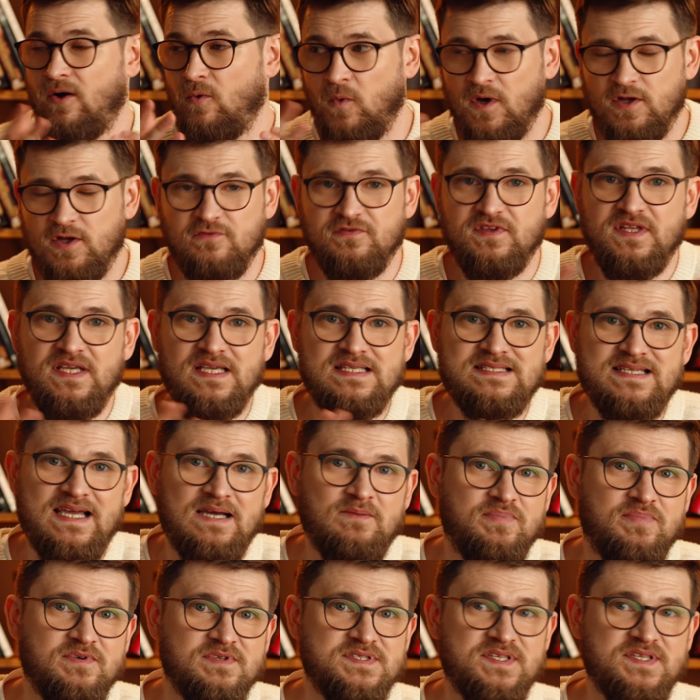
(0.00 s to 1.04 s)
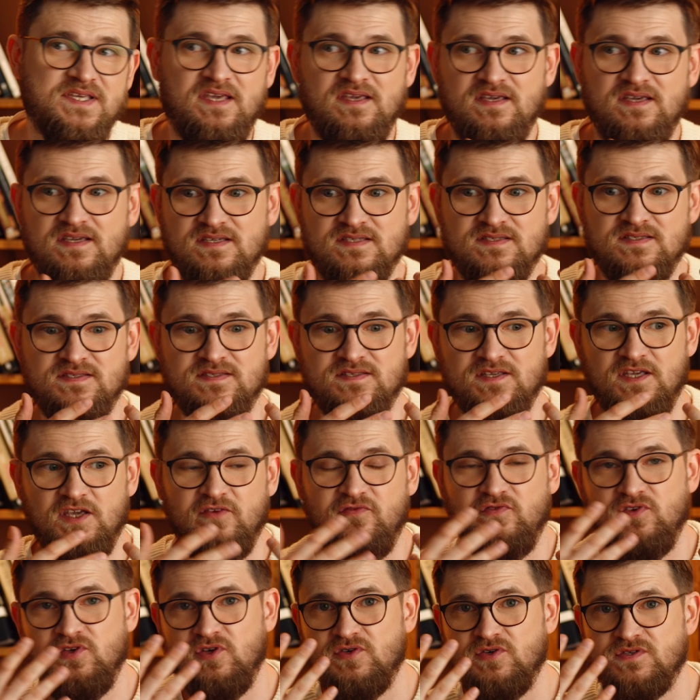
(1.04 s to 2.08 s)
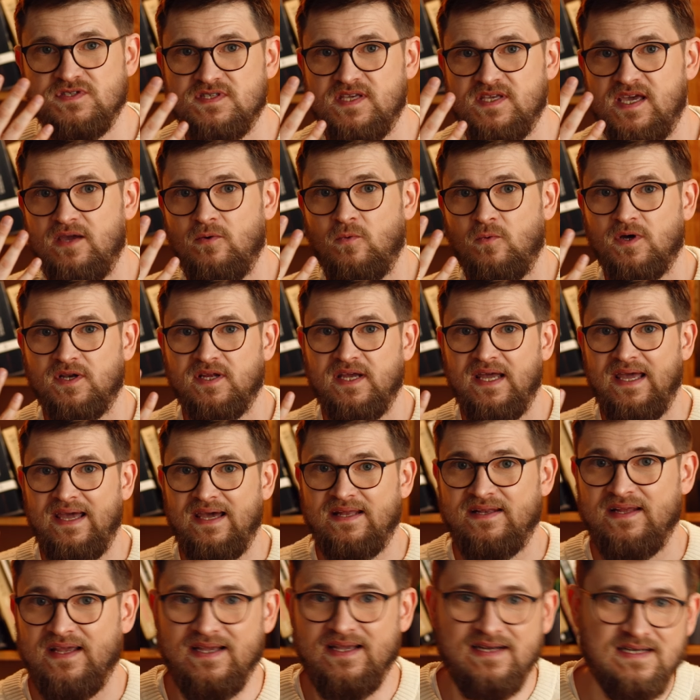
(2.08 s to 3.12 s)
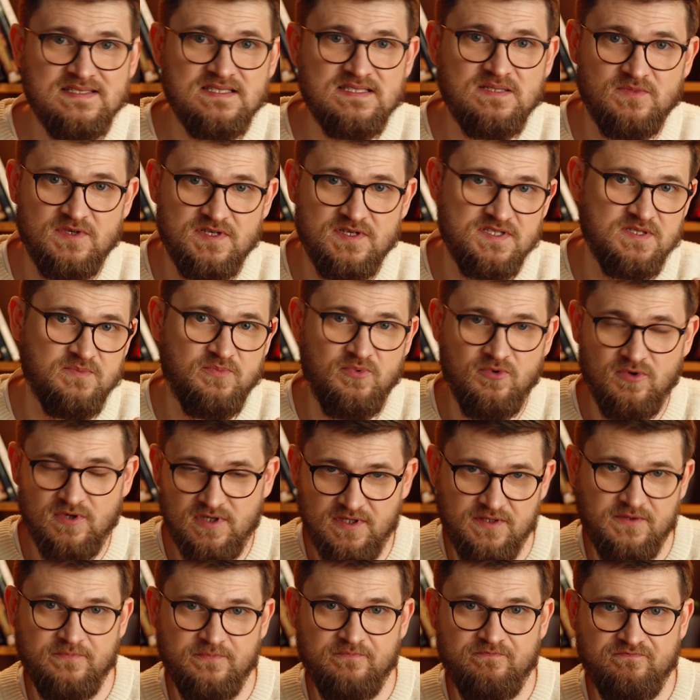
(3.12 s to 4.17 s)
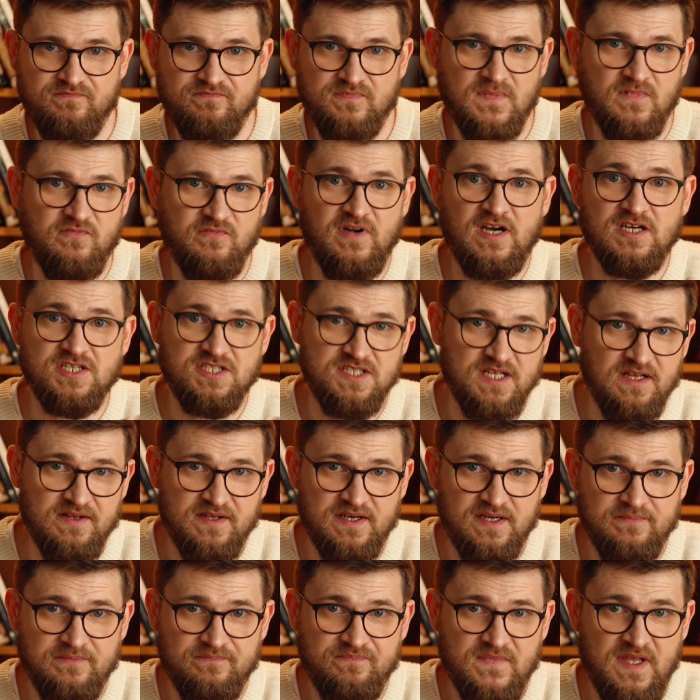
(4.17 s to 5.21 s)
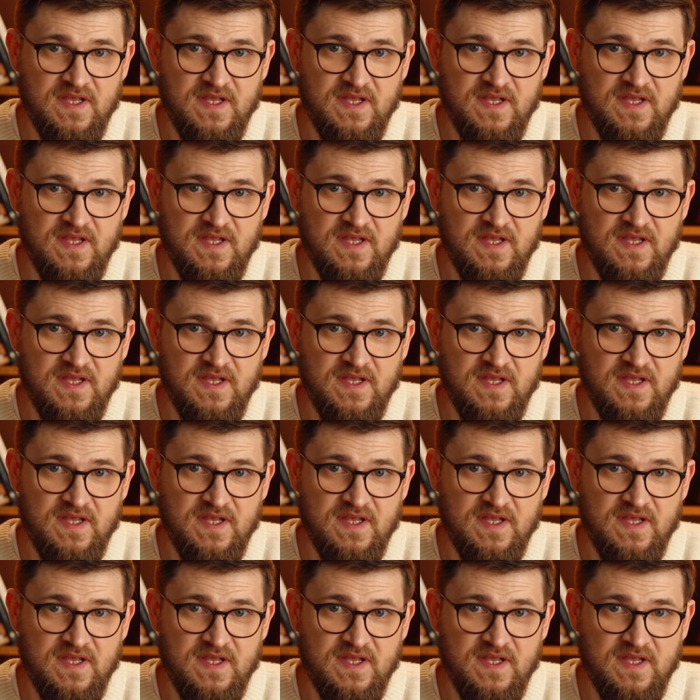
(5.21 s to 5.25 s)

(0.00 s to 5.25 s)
one of the examples is if you say want to add a customer support functionality.